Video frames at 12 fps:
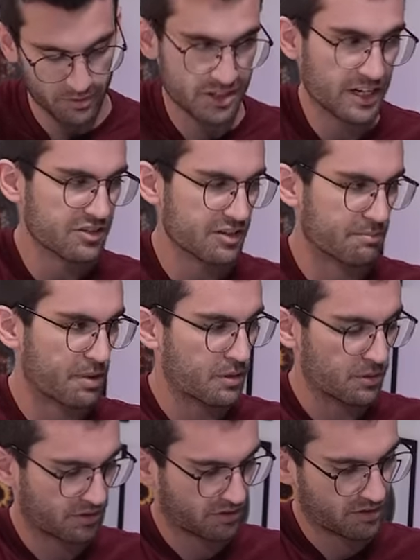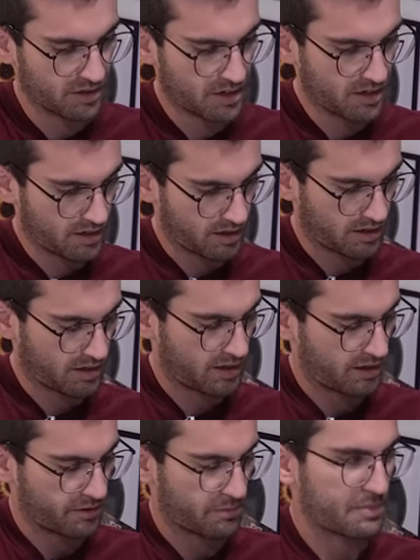we should actually post,
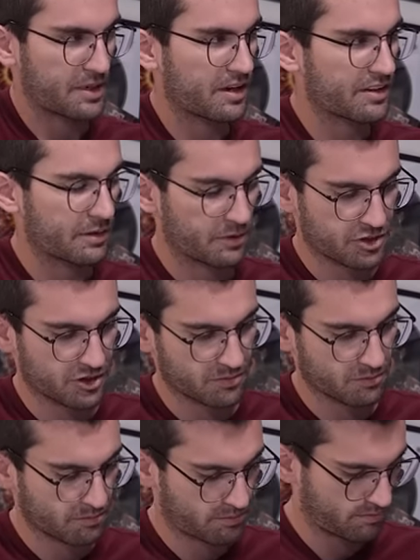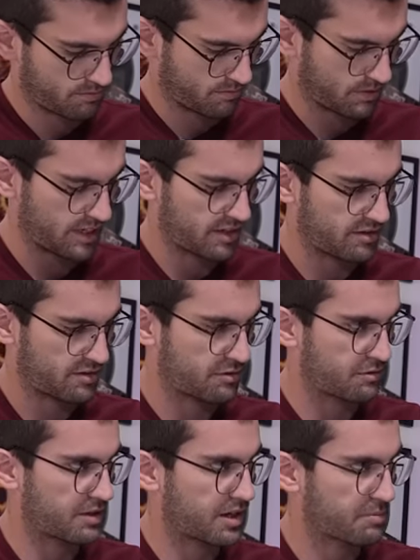or beyond that, we should get
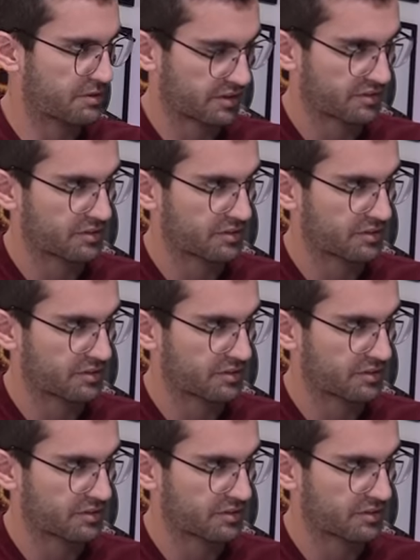into an operating